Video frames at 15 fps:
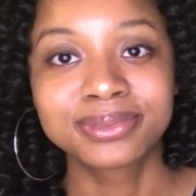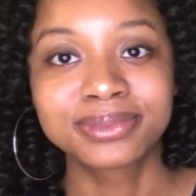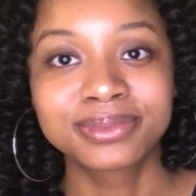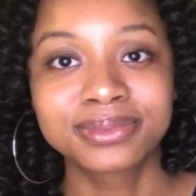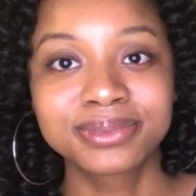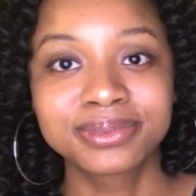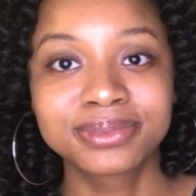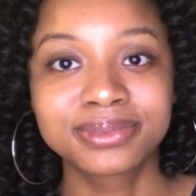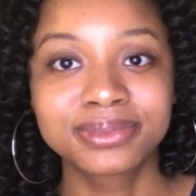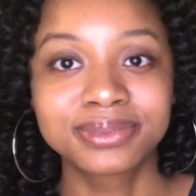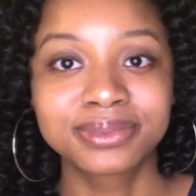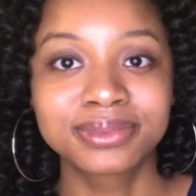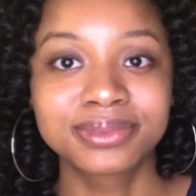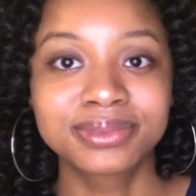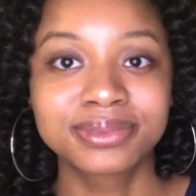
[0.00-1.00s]

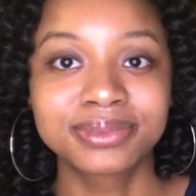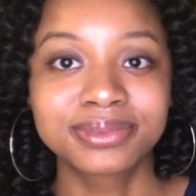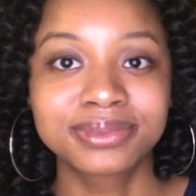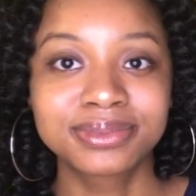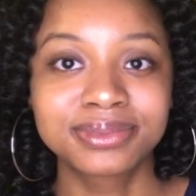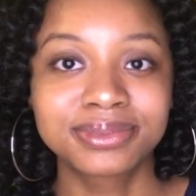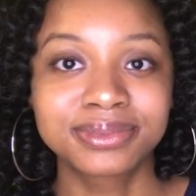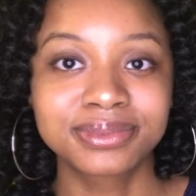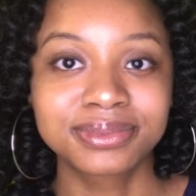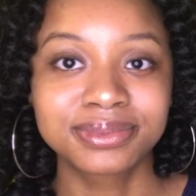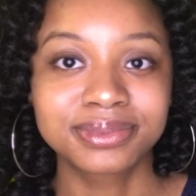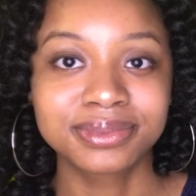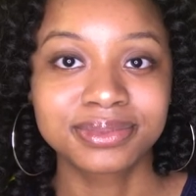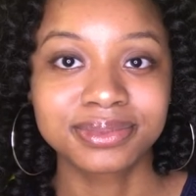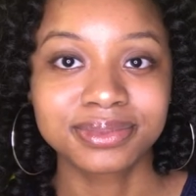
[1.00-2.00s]

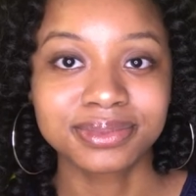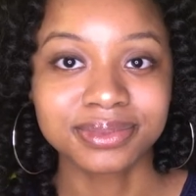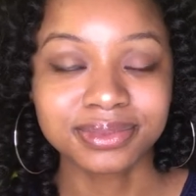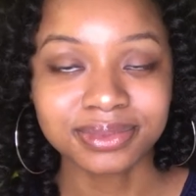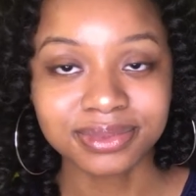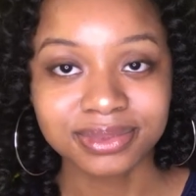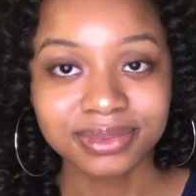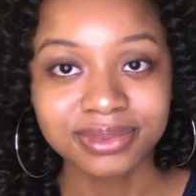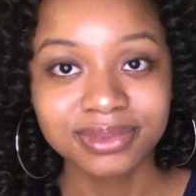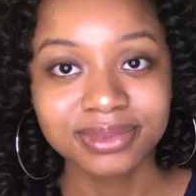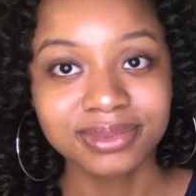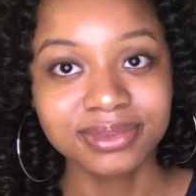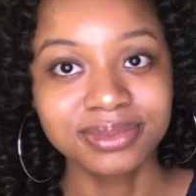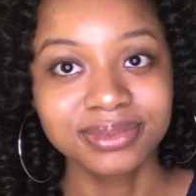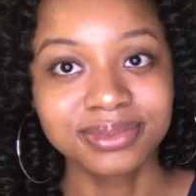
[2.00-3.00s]

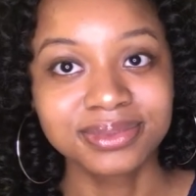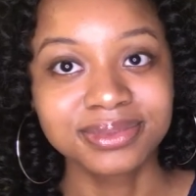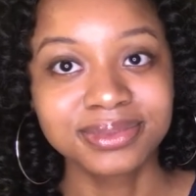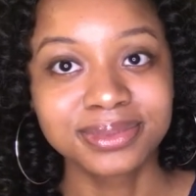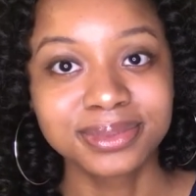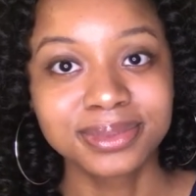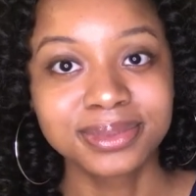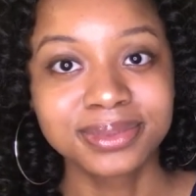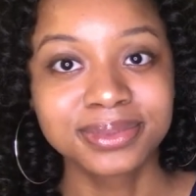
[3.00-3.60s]
(not speaking)